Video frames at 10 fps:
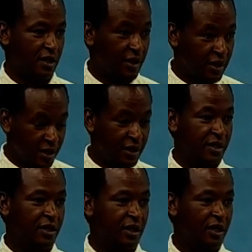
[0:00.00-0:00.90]
It
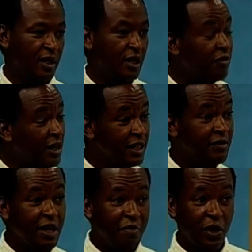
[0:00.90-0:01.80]
is. In fact,
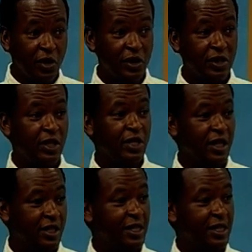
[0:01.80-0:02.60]
even the biology teachers they